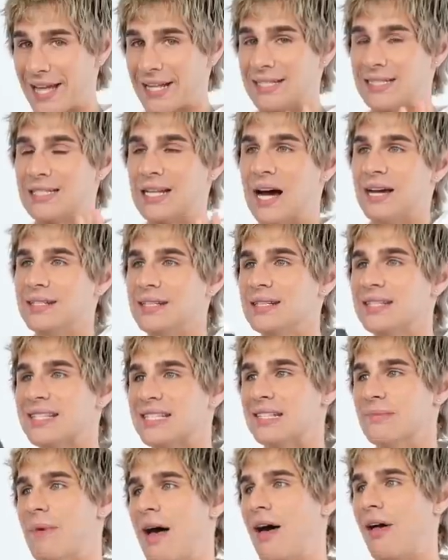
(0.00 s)
It doesn't
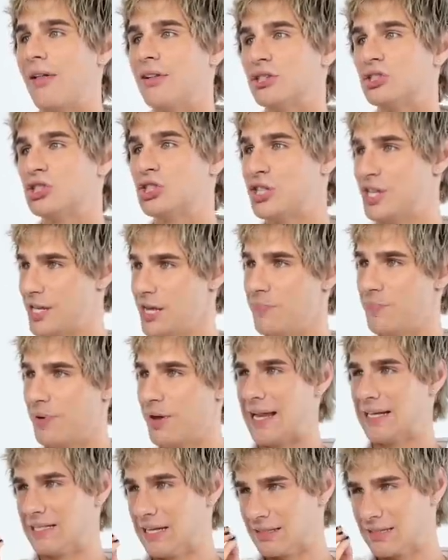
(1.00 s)
smell
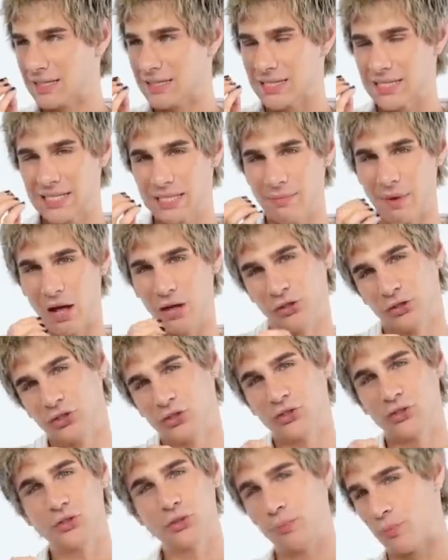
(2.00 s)
cheap. It doesn't smell
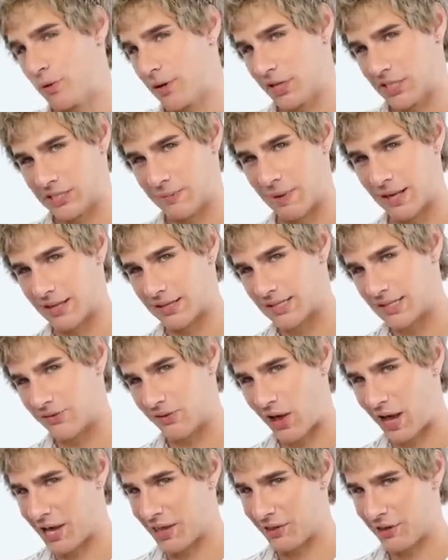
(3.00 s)
super
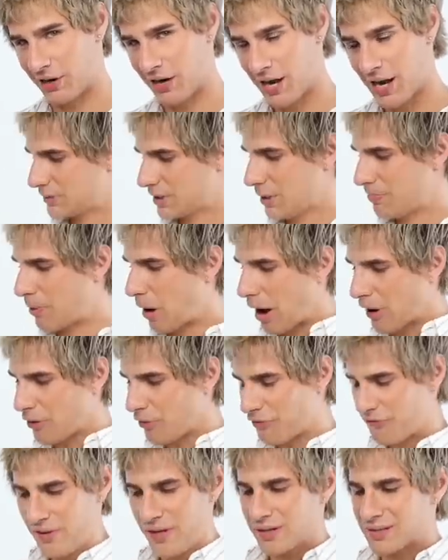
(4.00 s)
expensive either. The
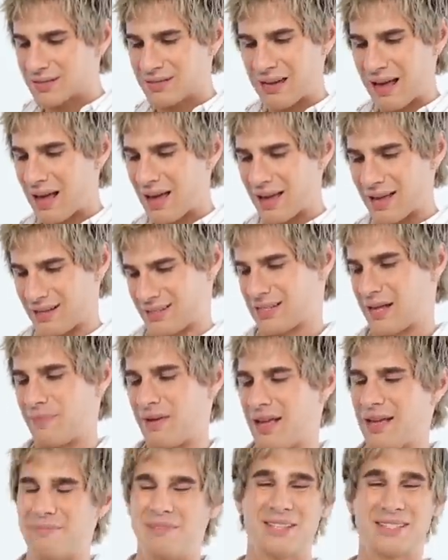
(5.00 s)
bottle feels nice. I
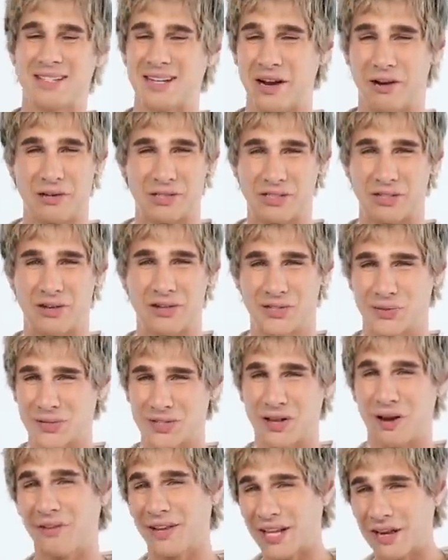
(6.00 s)
mean, I mean it's an aerosol, so
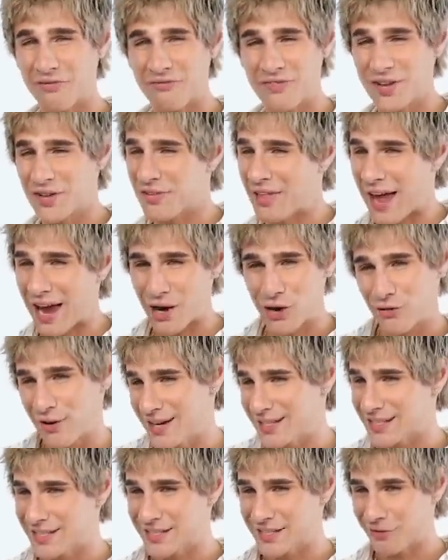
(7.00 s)
it's not really gonna feel that
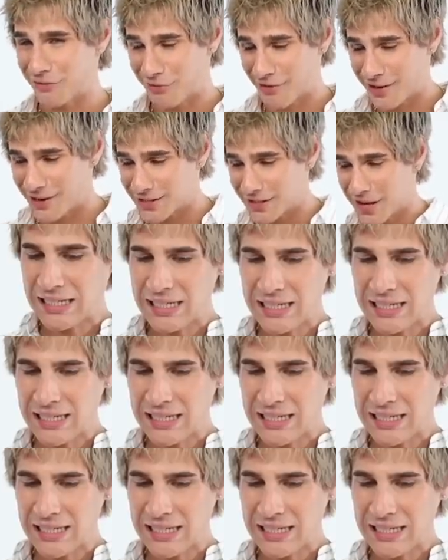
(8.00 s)
crazy different.